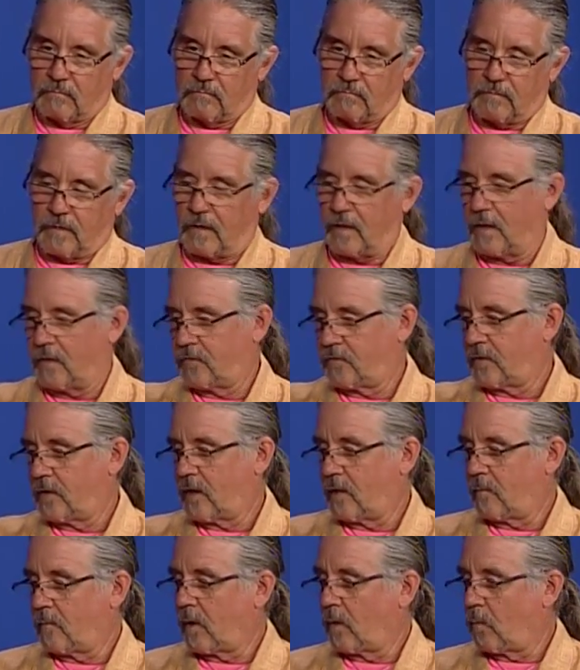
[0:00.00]
Then I set
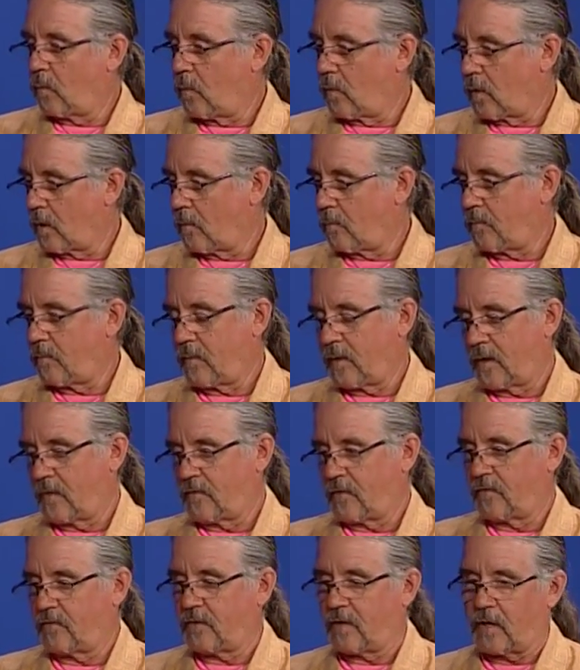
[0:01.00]
up my warp, and as
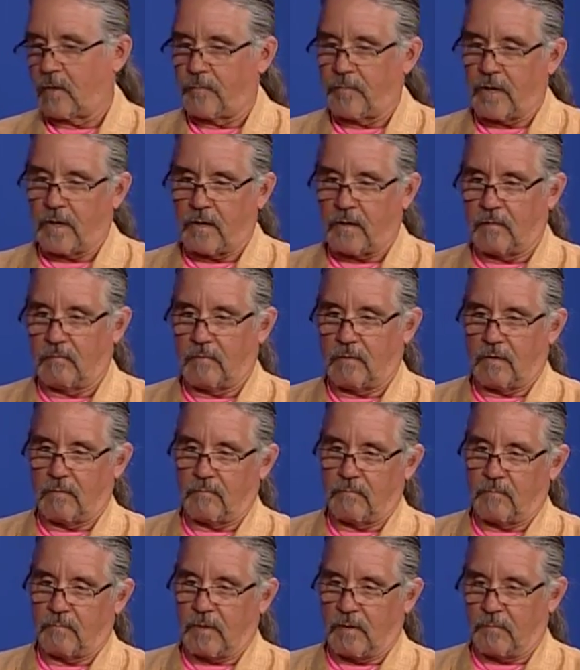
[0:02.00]
I set up that,
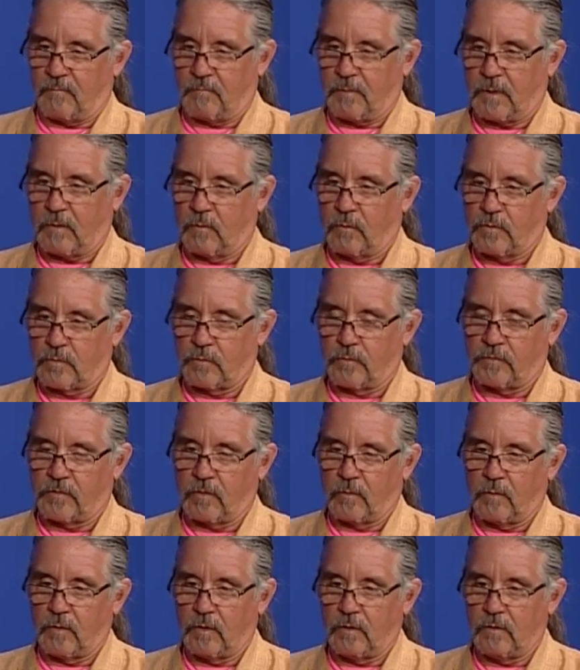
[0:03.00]
I pick which ones
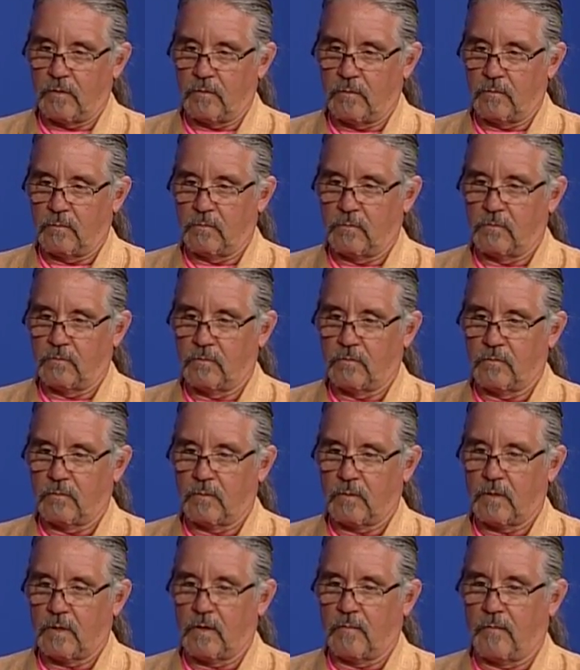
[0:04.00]
I'm going to use.
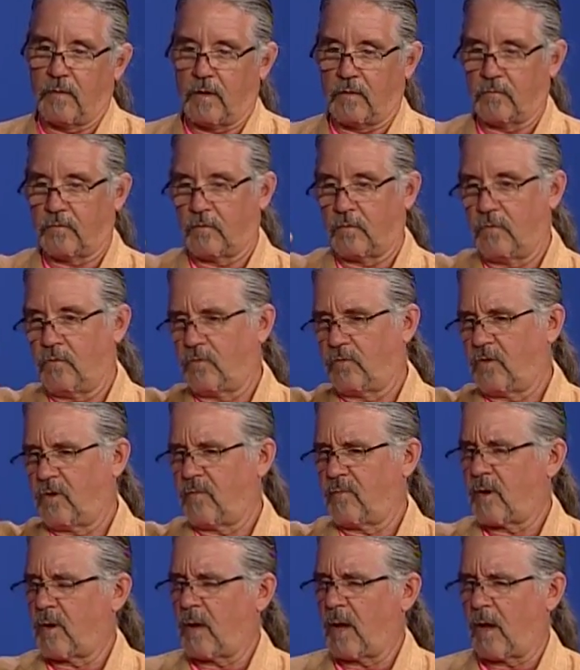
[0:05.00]
And then, so usually
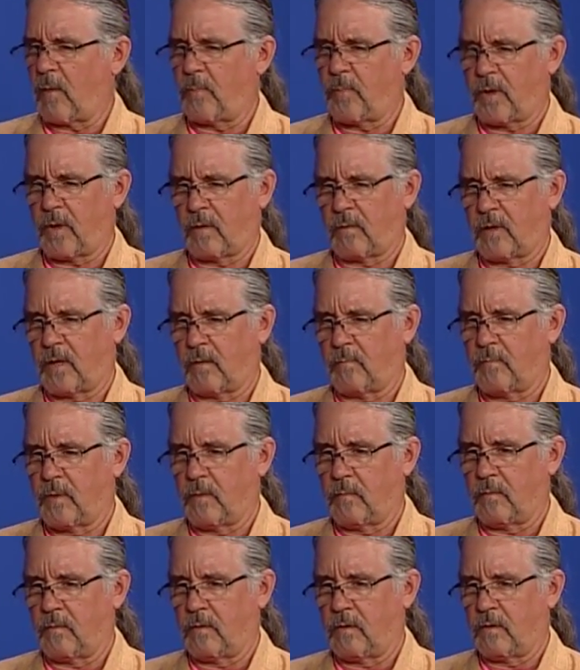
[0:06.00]
I, I'll pick like
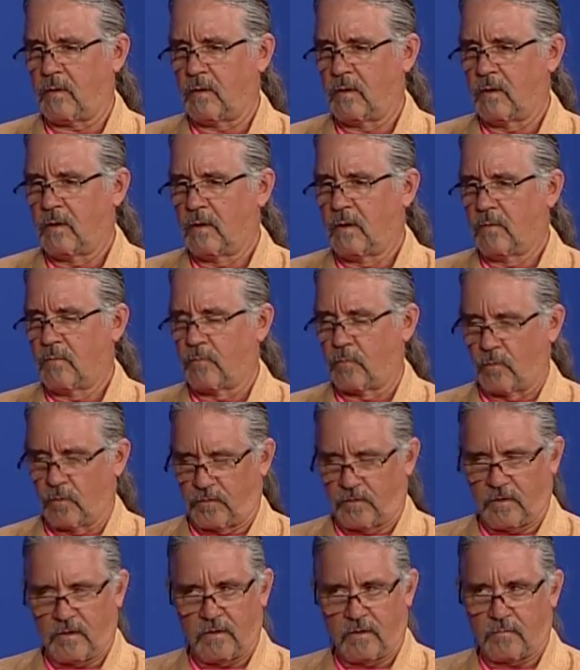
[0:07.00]
maybe
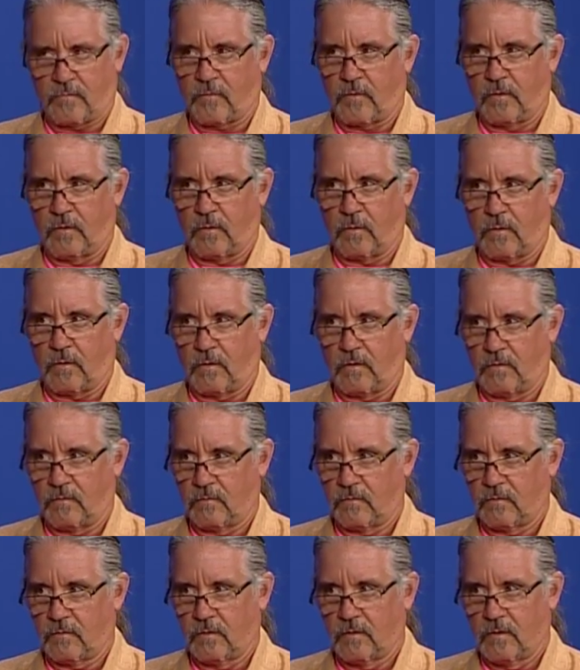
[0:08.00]
14 different
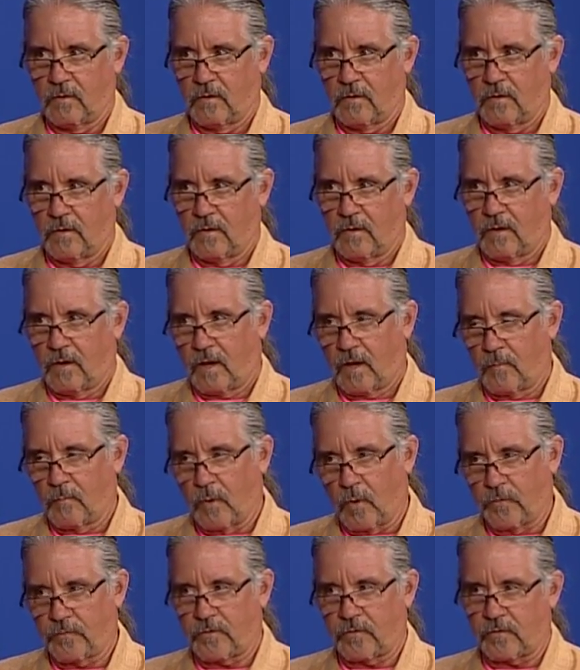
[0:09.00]
yarns, and
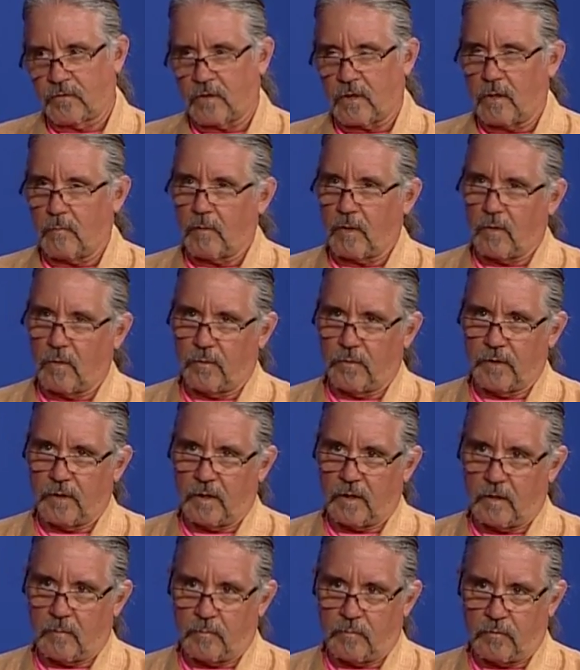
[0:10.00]
most of the time I only
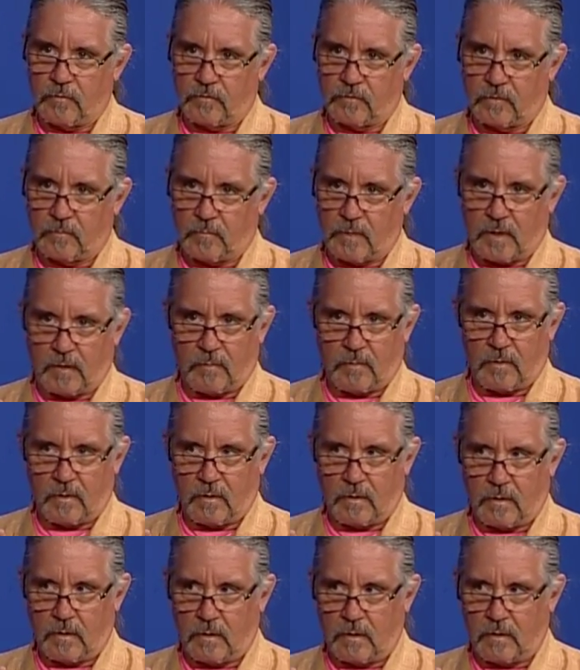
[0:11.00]
end up using
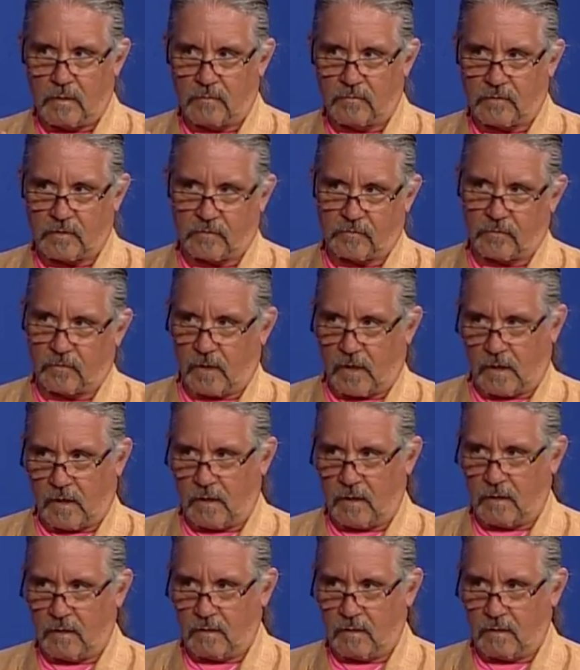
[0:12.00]
maybe six or eight.